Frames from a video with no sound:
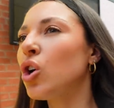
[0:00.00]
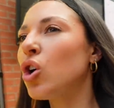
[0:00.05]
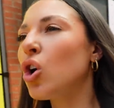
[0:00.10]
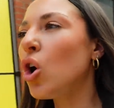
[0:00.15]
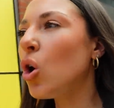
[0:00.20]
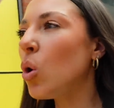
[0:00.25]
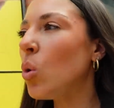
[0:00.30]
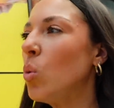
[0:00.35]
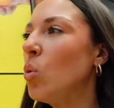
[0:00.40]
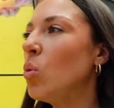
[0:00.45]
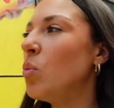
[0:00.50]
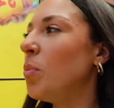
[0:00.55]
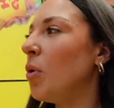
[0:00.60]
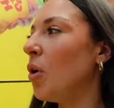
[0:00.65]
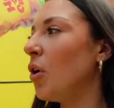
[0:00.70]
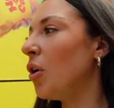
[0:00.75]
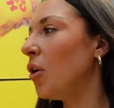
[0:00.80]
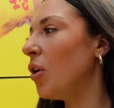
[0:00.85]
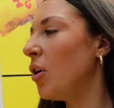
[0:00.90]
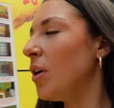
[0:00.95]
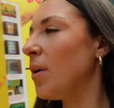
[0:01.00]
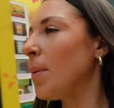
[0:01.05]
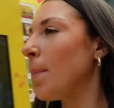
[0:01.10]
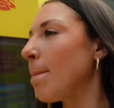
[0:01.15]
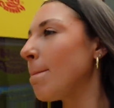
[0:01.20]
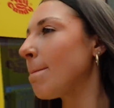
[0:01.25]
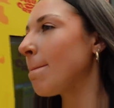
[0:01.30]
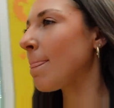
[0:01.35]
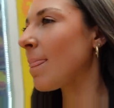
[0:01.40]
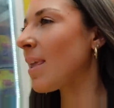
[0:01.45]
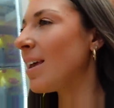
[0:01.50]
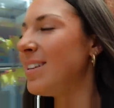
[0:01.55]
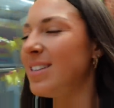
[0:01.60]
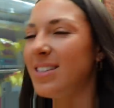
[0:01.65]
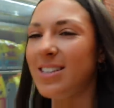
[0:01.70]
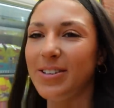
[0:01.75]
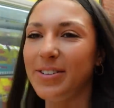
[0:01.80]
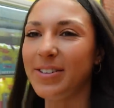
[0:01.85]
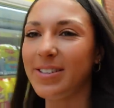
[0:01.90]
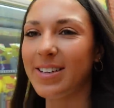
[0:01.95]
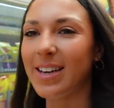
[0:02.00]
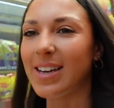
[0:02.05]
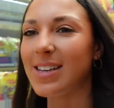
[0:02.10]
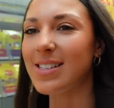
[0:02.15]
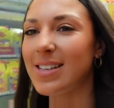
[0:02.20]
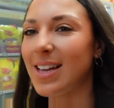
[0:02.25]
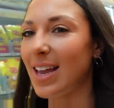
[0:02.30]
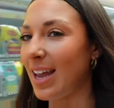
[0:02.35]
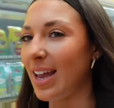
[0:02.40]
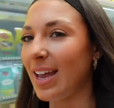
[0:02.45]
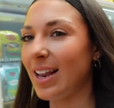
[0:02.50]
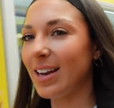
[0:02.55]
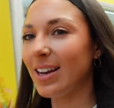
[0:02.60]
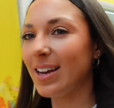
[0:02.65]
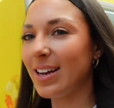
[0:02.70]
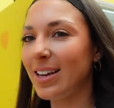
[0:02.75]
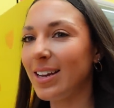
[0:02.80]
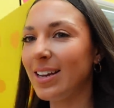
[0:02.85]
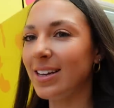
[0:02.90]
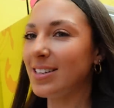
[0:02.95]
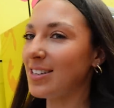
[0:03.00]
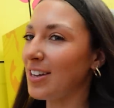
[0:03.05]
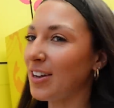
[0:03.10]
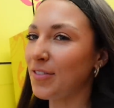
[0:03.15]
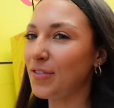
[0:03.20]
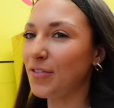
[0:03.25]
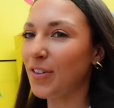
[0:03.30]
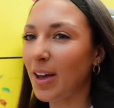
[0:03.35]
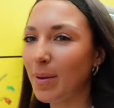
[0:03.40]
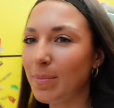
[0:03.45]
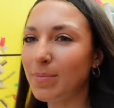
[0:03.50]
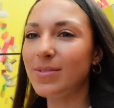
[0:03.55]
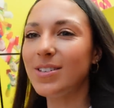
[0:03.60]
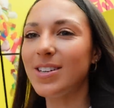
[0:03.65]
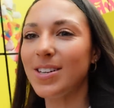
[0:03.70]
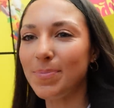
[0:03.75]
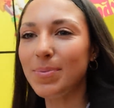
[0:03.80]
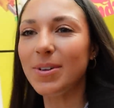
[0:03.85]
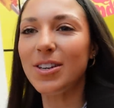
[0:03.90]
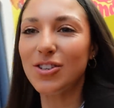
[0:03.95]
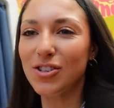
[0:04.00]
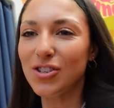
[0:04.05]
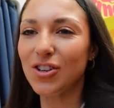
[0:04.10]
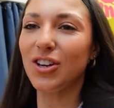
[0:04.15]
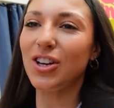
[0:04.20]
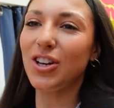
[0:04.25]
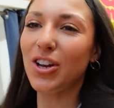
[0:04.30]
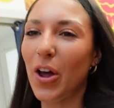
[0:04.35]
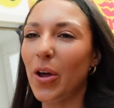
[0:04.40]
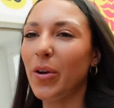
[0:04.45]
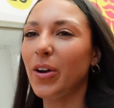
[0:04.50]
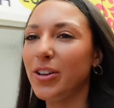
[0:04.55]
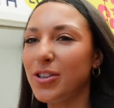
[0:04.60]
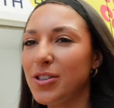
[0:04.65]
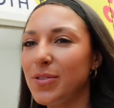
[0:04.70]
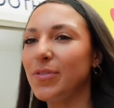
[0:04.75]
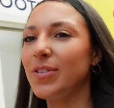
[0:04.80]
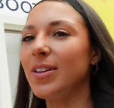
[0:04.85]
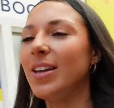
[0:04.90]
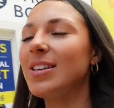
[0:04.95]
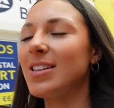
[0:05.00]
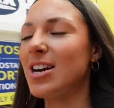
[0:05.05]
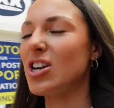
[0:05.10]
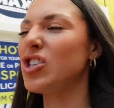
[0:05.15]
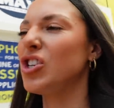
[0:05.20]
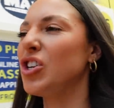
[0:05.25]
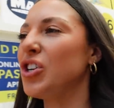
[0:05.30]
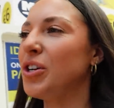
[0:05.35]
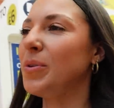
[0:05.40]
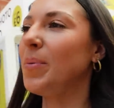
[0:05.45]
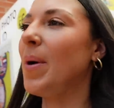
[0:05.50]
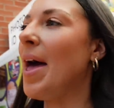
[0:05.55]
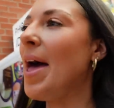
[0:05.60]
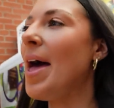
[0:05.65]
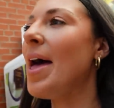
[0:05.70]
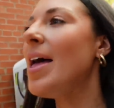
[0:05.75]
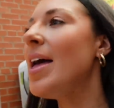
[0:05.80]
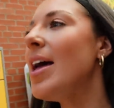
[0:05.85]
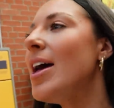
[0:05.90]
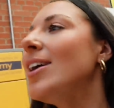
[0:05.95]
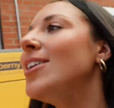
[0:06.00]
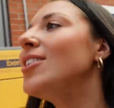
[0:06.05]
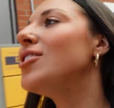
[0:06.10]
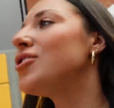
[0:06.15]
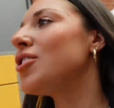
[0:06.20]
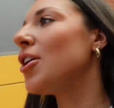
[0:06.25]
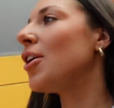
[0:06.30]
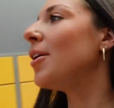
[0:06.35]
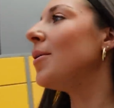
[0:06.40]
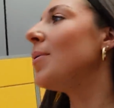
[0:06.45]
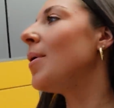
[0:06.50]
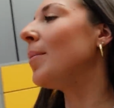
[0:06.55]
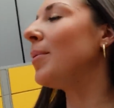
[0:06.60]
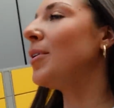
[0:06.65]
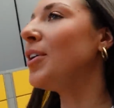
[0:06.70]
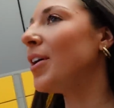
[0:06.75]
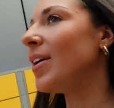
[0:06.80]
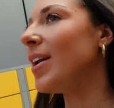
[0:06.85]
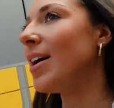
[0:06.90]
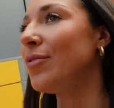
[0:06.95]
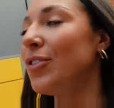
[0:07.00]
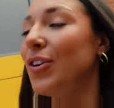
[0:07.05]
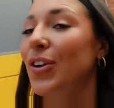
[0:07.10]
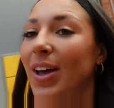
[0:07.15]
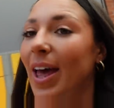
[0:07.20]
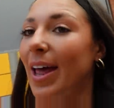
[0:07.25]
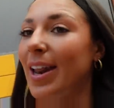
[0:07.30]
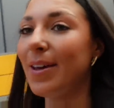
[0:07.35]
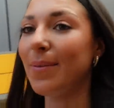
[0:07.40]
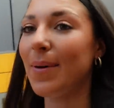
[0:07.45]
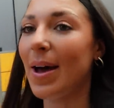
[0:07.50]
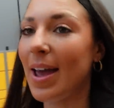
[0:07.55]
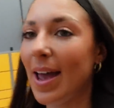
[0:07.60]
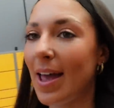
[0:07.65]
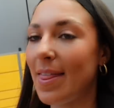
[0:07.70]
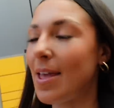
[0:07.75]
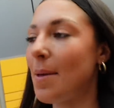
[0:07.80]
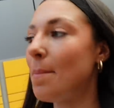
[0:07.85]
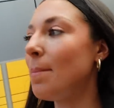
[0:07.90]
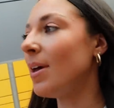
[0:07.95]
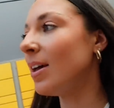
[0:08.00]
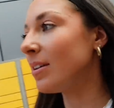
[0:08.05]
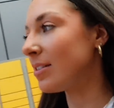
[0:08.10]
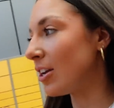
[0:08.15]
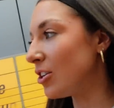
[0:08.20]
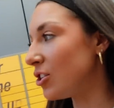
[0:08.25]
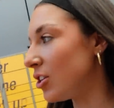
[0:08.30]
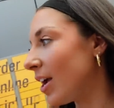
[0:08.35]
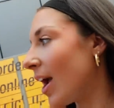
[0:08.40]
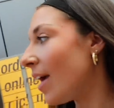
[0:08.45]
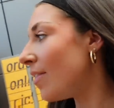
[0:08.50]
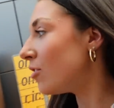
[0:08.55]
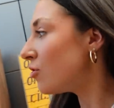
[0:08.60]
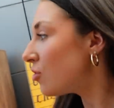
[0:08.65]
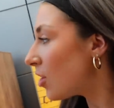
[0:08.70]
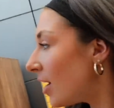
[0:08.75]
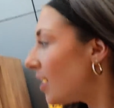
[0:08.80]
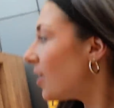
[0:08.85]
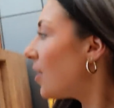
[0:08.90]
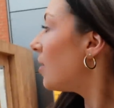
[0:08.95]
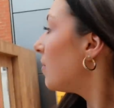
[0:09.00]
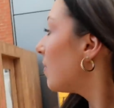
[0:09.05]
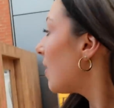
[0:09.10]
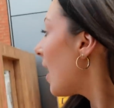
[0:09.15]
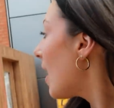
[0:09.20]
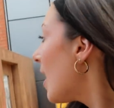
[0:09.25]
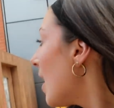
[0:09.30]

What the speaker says: cool, but he's still 16, like for him to be, you know, like something that he's actually gonna wear. So I'm gonna go and have a look anyway, and then Mia's actually getting the train over.